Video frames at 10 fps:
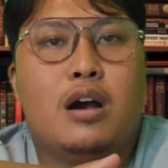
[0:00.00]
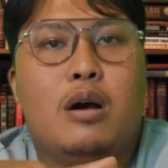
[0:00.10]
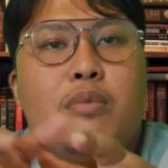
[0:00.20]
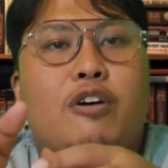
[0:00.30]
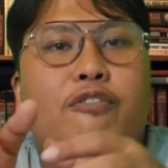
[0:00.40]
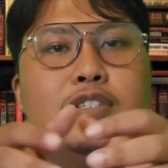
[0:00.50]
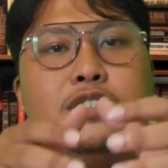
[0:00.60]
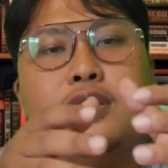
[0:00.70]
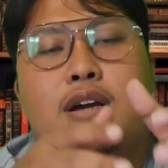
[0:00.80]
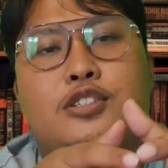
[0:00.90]
Home office
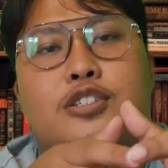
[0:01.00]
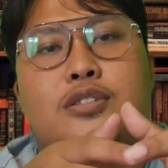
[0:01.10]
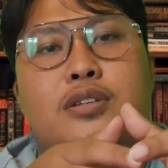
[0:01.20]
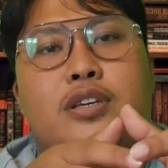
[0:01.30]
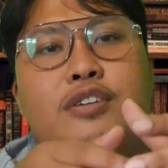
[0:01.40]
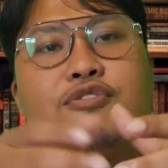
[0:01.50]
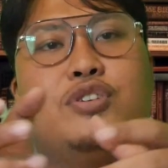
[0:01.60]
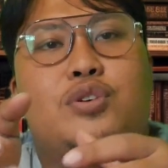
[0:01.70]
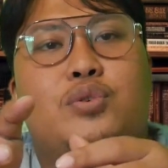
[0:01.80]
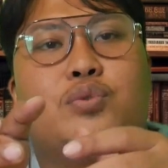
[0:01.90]
deduction. If
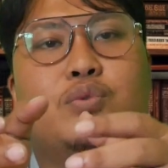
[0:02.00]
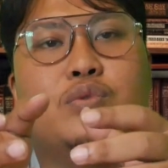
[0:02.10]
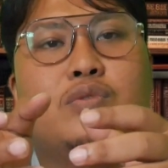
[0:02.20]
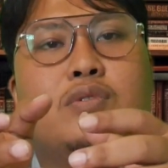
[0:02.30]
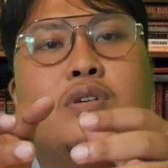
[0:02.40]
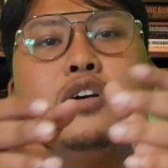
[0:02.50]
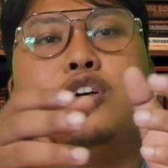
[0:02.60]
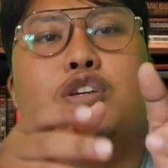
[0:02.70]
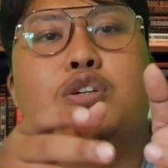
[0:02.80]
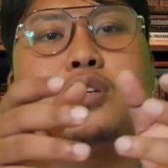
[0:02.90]
you
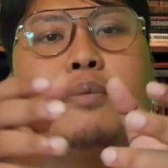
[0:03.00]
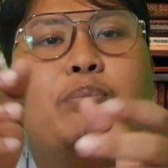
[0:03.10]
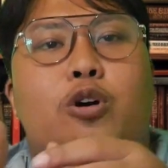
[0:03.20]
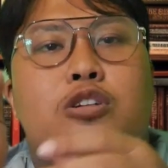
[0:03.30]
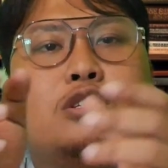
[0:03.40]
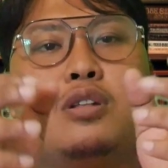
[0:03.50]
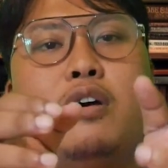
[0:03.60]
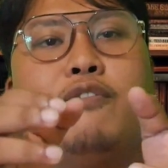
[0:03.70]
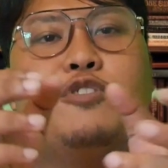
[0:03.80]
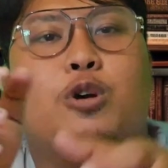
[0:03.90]
use a portion
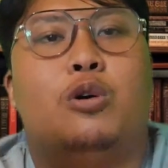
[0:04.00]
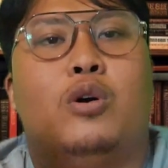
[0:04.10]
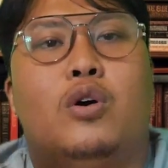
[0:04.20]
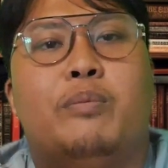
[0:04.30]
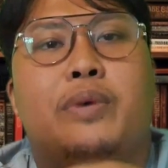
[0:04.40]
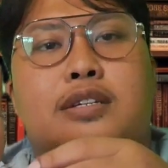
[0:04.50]
of your home